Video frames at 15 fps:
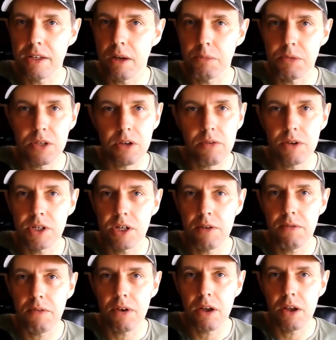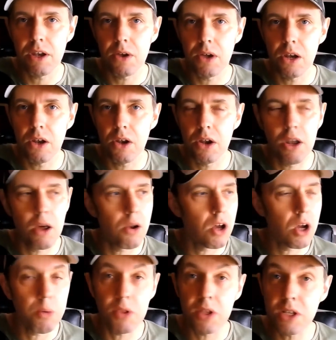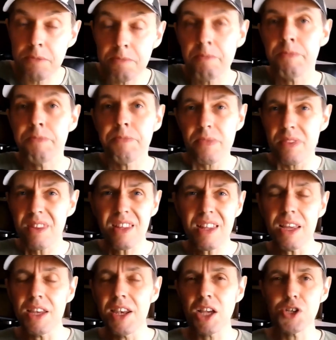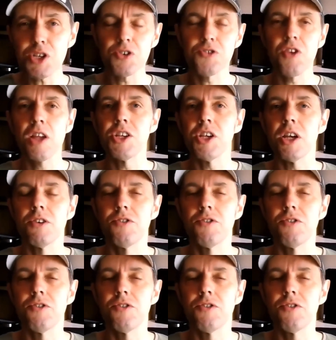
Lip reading: I'm sorry, Jeffrey. I know you're no longer with us. National Treasure